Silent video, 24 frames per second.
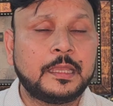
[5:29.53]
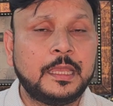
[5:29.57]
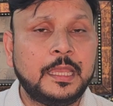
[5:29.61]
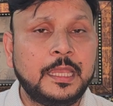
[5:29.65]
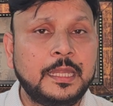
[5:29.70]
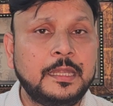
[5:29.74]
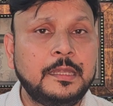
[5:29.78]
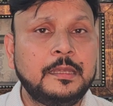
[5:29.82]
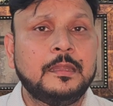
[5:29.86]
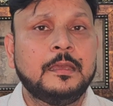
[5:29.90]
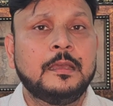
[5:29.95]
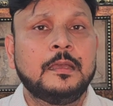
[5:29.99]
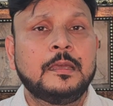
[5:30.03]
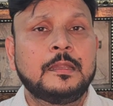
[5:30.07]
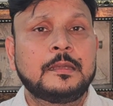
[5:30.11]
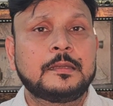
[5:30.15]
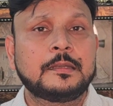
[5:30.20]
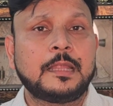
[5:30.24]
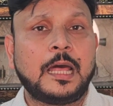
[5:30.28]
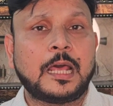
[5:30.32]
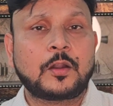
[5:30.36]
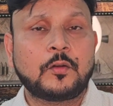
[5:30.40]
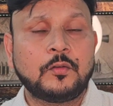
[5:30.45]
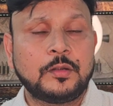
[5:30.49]
in
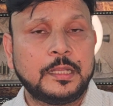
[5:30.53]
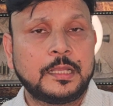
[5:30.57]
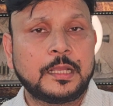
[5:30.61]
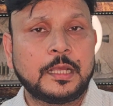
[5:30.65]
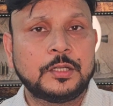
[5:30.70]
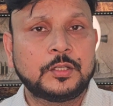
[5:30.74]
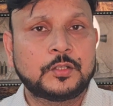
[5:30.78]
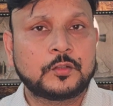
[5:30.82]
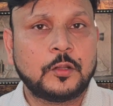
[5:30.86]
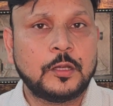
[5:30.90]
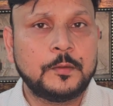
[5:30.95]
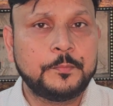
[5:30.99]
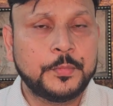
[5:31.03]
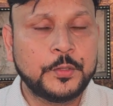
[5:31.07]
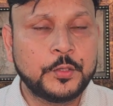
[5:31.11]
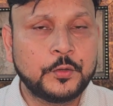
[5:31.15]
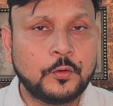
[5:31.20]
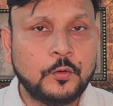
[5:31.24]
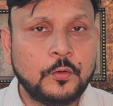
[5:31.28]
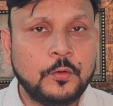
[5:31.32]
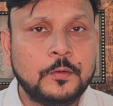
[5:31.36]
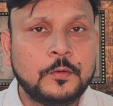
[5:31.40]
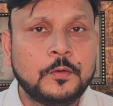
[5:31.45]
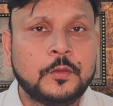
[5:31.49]
Narcotic Control
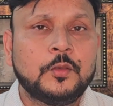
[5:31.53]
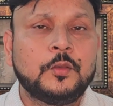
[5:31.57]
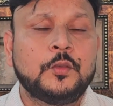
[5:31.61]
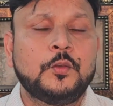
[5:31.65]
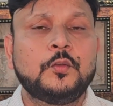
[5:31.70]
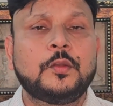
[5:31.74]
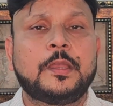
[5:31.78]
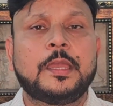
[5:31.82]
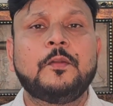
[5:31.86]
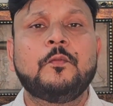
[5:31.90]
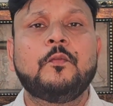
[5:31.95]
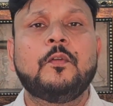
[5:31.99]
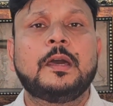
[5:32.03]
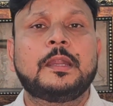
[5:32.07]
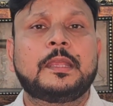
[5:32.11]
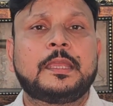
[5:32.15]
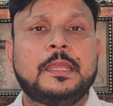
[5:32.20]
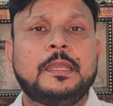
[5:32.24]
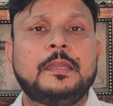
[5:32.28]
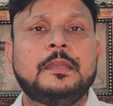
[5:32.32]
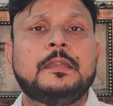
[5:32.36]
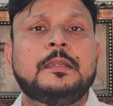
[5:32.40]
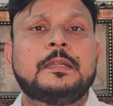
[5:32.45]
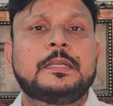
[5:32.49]
Bureau, you can work
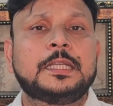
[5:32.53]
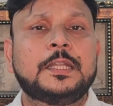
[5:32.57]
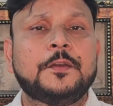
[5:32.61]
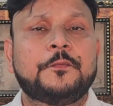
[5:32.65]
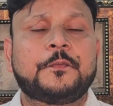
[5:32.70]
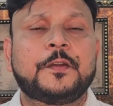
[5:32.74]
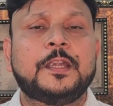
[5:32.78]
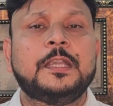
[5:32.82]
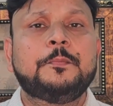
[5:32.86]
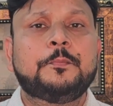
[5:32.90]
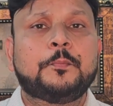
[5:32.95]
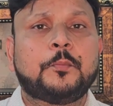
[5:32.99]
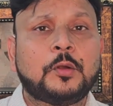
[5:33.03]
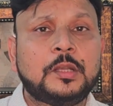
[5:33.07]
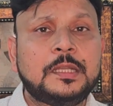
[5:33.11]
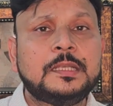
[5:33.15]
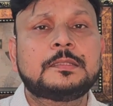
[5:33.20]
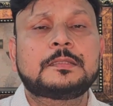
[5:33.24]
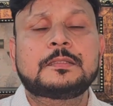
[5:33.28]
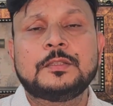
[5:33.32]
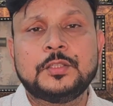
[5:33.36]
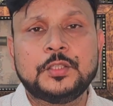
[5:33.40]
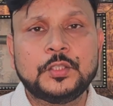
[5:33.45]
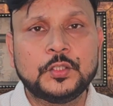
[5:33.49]
in different
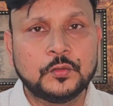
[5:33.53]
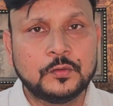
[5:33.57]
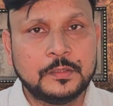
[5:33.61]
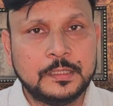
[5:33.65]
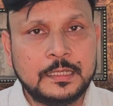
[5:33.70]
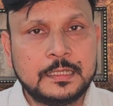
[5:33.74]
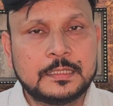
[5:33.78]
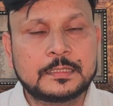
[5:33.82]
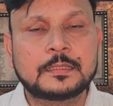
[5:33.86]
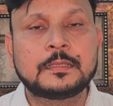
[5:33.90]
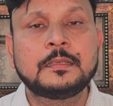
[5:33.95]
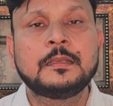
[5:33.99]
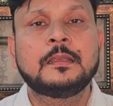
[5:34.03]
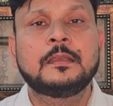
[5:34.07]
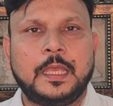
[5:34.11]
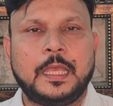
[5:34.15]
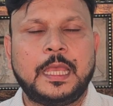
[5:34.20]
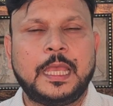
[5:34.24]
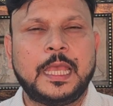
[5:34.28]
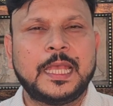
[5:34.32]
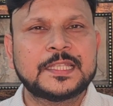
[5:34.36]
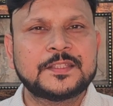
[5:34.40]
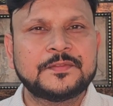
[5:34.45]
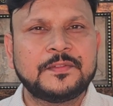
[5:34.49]
police units
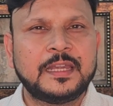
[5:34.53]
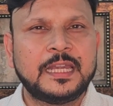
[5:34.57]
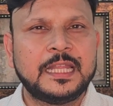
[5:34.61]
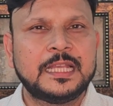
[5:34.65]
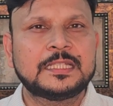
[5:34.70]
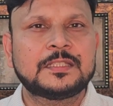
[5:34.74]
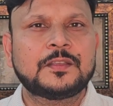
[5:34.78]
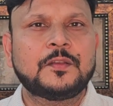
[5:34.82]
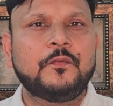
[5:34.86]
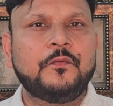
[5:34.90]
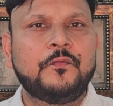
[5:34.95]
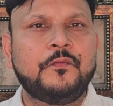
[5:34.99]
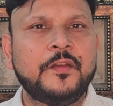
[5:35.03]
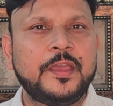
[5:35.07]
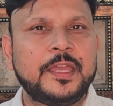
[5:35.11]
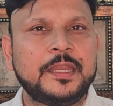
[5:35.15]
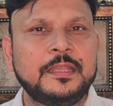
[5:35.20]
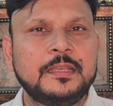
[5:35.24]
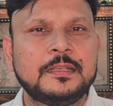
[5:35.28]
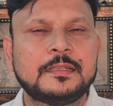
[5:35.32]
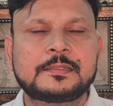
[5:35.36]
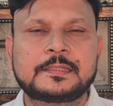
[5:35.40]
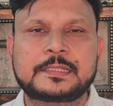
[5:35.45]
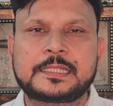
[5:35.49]
as well as
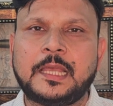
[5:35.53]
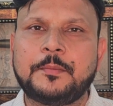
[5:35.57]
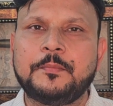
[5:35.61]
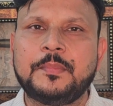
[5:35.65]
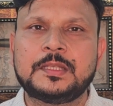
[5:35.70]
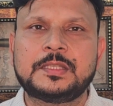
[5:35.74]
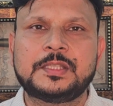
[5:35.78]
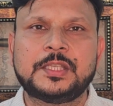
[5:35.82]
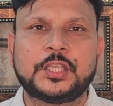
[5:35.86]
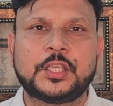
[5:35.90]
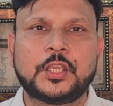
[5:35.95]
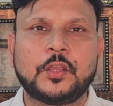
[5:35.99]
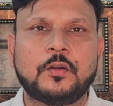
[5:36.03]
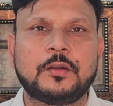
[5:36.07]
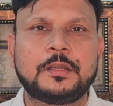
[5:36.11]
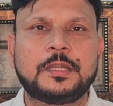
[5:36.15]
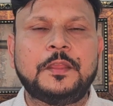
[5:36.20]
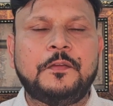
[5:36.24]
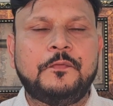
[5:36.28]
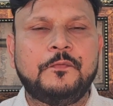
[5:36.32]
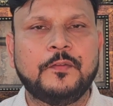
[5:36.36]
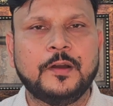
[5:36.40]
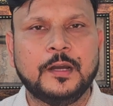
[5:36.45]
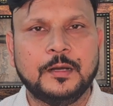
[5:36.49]
various
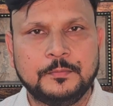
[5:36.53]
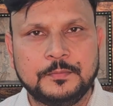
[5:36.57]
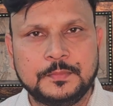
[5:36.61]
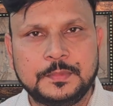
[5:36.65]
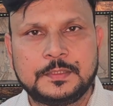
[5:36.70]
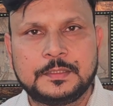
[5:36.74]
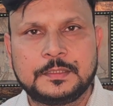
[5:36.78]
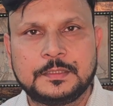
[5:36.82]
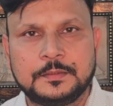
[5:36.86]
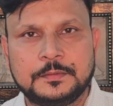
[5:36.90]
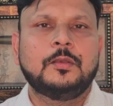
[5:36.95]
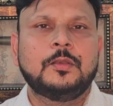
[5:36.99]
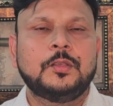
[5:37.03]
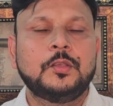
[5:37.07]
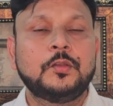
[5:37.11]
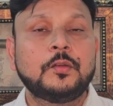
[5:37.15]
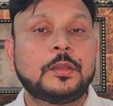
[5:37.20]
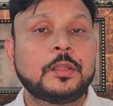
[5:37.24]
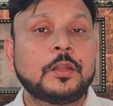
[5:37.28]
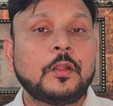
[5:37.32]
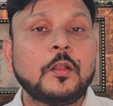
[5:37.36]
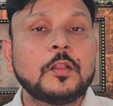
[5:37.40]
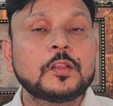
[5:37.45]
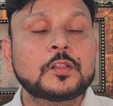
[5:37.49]
cybersecurity firms. You
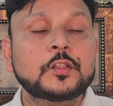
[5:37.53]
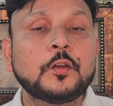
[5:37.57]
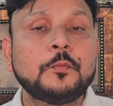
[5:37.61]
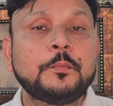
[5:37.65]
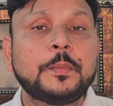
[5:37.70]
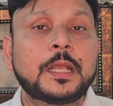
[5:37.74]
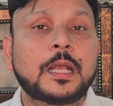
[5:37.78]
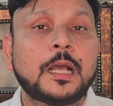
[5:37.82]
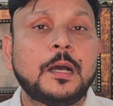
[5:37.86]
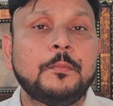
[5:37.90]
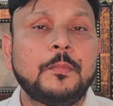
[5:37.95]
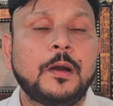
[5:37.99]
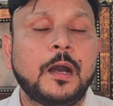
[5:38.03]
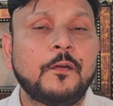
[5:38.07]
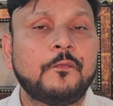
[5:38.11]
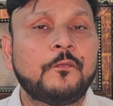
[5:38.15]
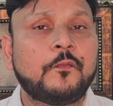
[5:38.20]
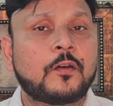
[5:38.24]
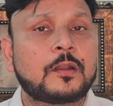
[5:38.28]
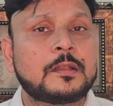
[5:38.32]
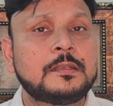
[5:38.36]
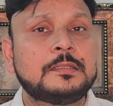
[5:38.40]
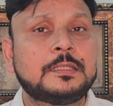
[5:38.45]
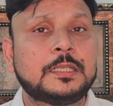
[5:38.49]
can also become a
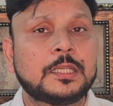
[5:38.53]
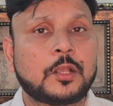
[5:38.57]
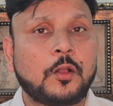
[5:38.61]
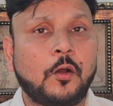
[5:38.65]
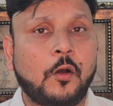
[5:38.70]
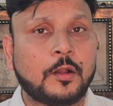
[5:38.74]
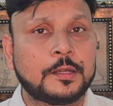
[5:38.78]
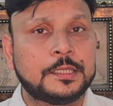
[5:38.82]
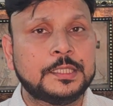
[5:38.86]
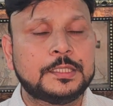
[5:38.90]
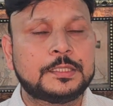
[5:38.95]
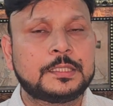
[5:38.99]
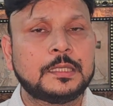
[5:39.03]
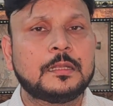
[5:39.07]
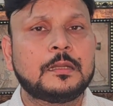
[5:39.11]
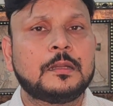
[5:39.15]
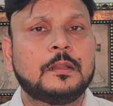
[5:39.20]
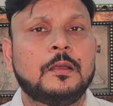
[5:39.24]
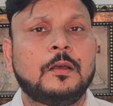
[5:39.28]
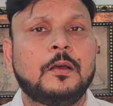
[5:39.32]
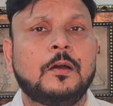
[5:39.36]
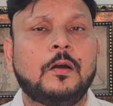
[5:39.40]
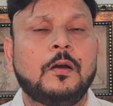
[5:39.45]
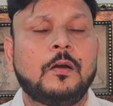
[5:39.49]
forensic auditor
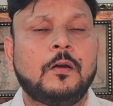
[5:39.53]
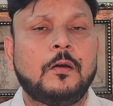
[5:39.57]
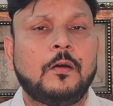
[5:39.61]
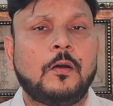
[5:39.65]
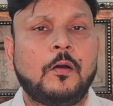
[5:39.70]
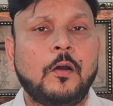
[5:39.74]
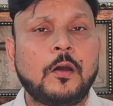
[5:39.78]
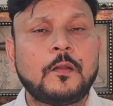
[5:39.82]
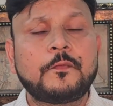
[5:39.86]
or